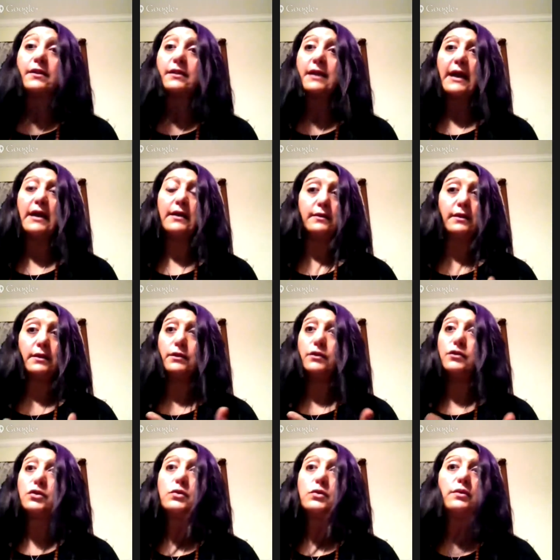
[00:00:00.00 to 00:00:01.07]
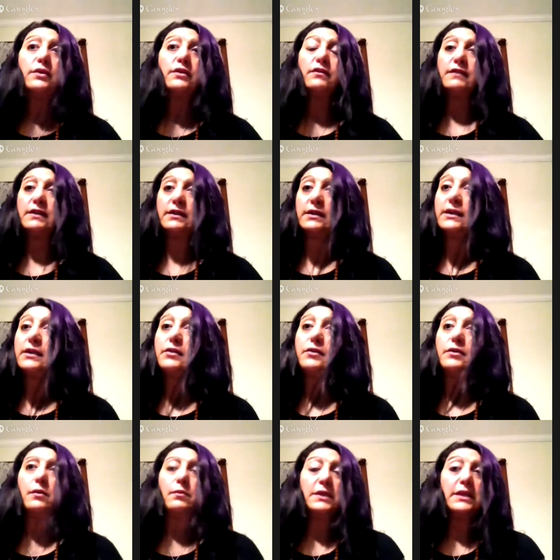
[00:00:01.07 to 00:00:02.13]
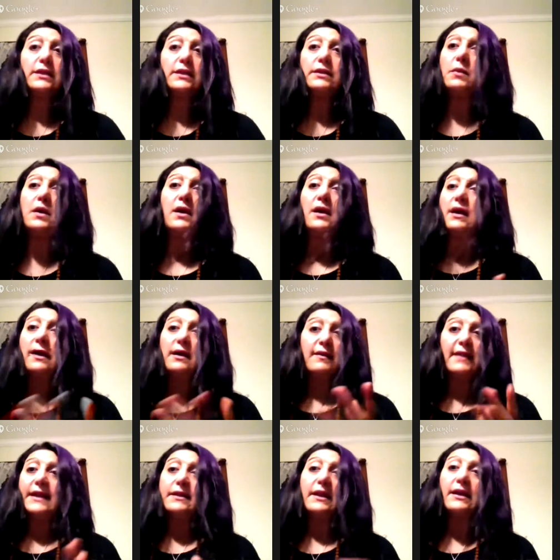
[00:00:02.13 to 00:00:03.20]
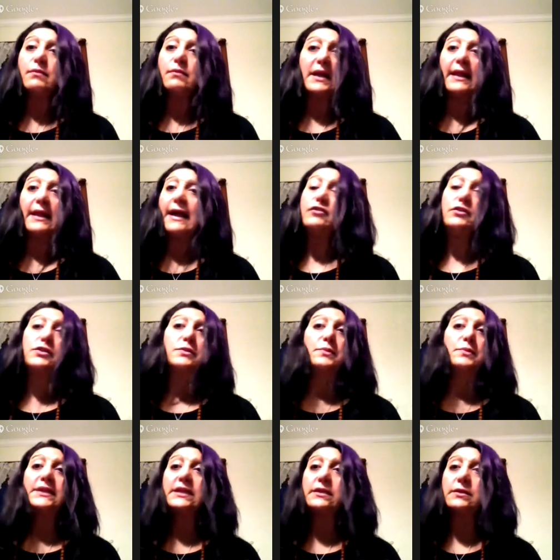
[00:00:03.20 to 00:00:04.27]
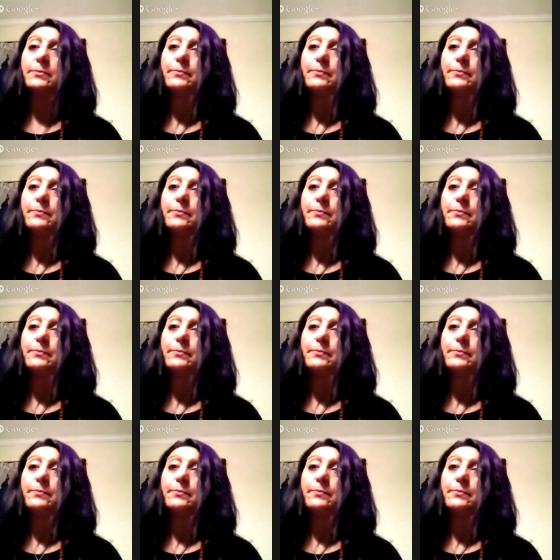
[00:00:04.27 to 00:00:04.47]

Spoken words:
as an intuitive and a healer or medium, that's it. My life is complete.